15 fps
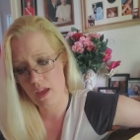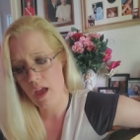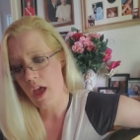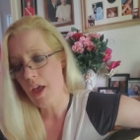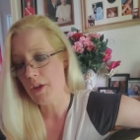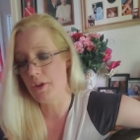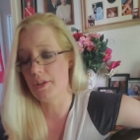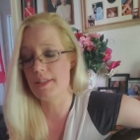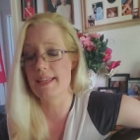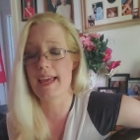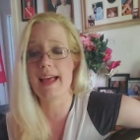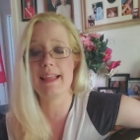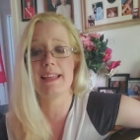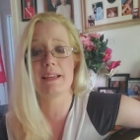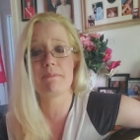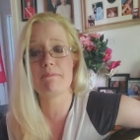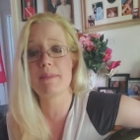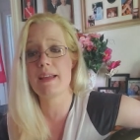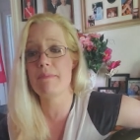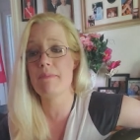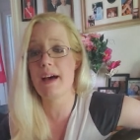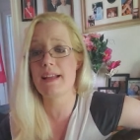You're telling
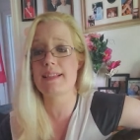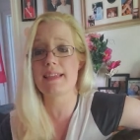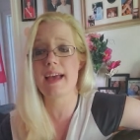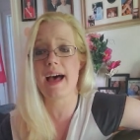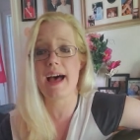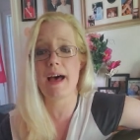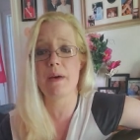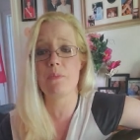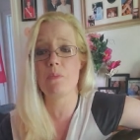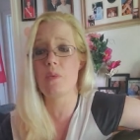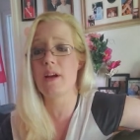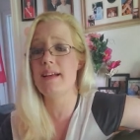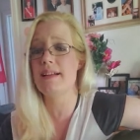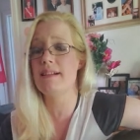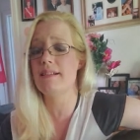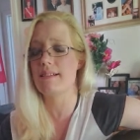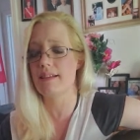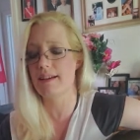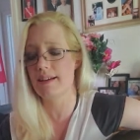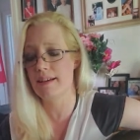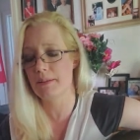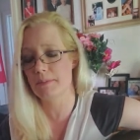me my time will
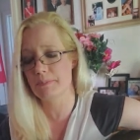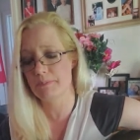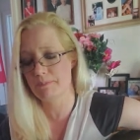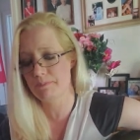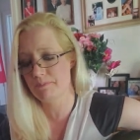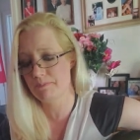come